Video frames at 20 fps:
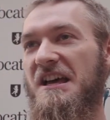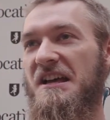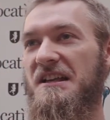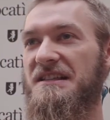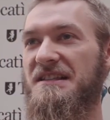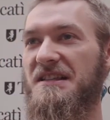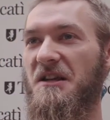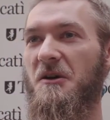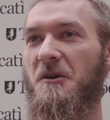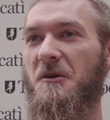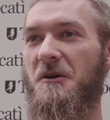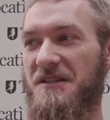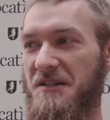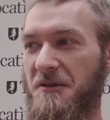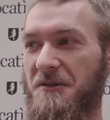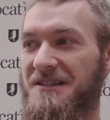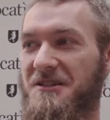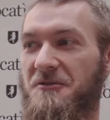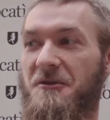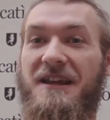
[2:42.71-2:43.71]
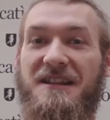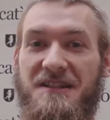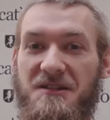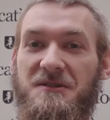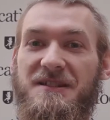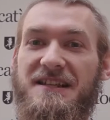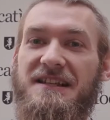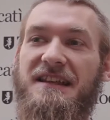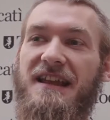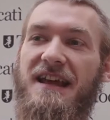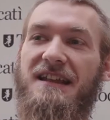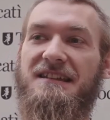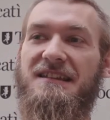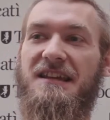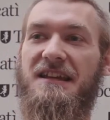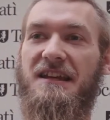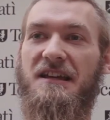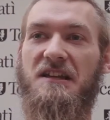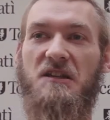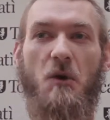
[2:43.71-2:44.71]
So it's great to see that
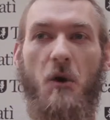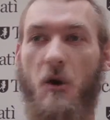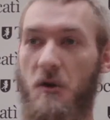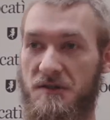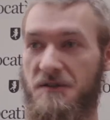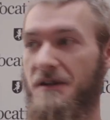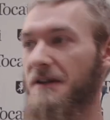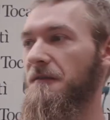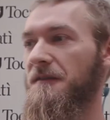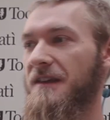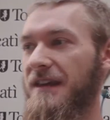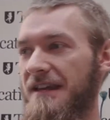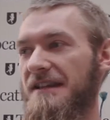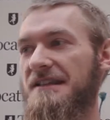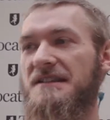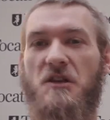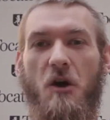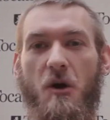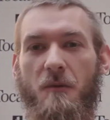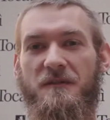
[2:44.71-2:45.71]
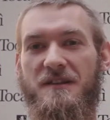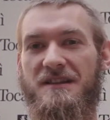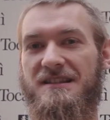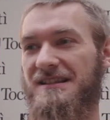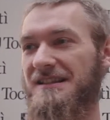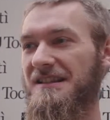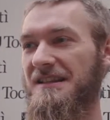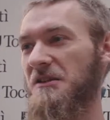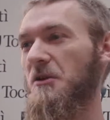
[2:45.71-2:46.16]
here. You also have kids, obviously.